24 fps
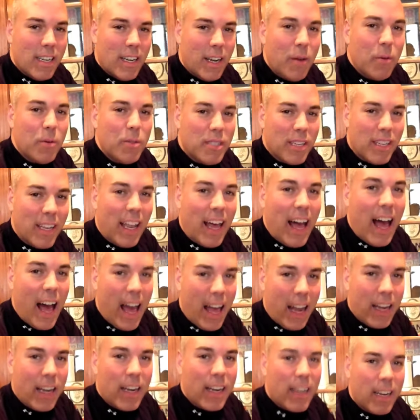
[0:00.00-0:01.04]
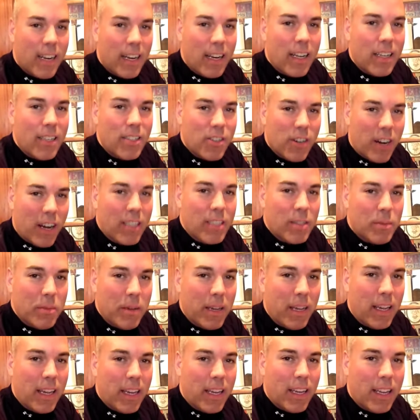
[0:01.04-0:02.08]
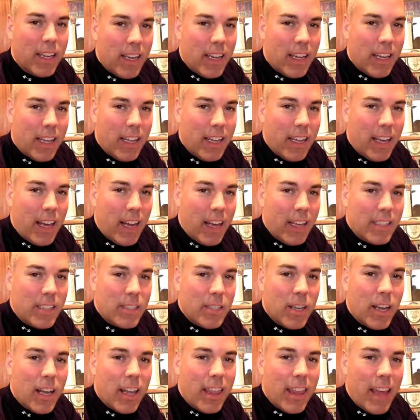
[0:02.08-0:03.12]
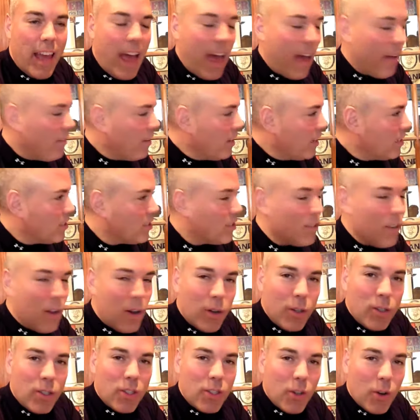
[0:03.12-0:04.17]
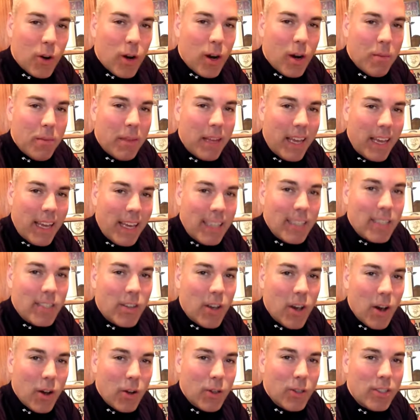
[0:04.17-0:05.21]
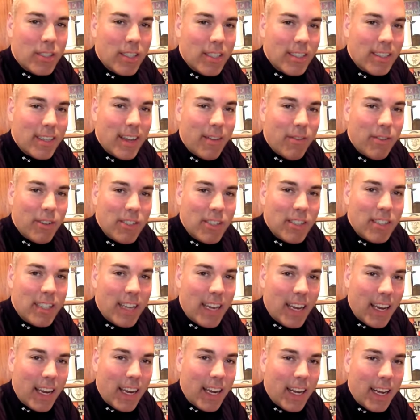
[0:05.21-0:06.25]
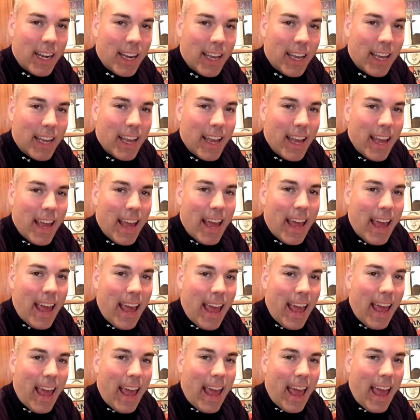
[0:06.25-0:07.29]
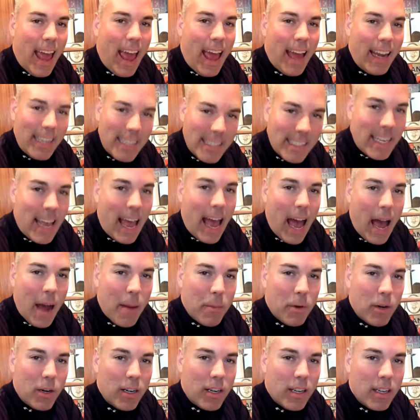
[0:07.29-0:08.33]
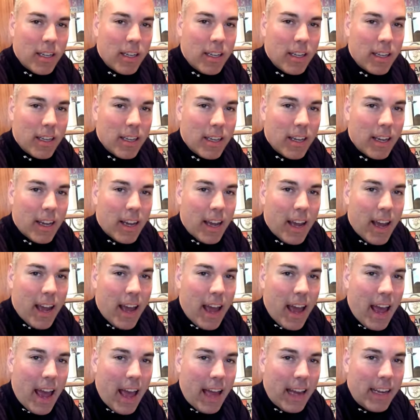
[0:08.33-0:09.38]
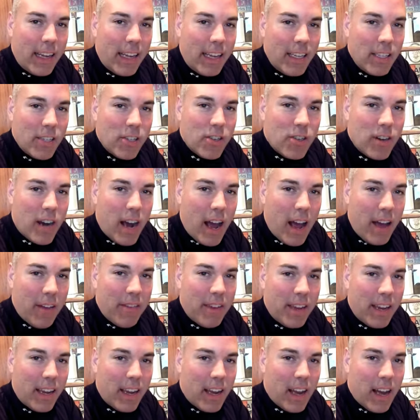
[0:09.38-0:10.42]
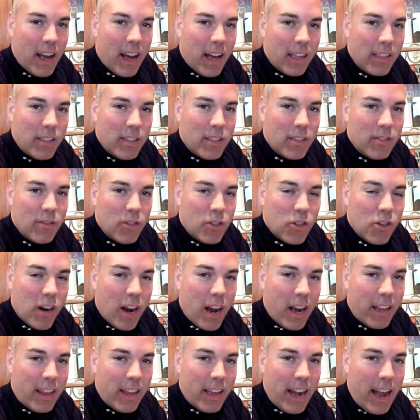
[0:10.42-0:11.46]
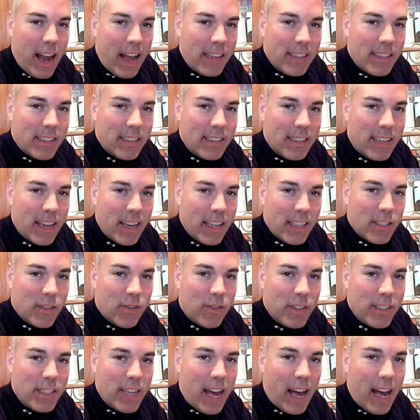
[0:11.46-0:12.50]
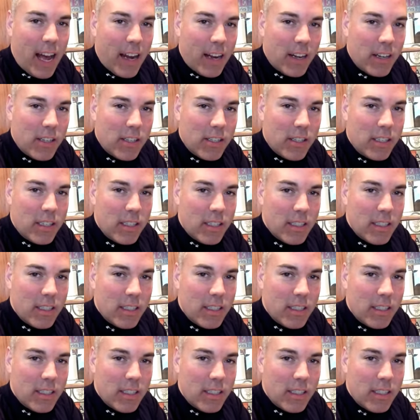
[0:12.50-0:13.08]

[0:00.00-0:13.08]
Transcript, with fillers: It was a lot. Trust me. It's a, the heaviest snowstorm the East Coast has ever seen. And he's hammered. And he's driving a truck that has skids for tires.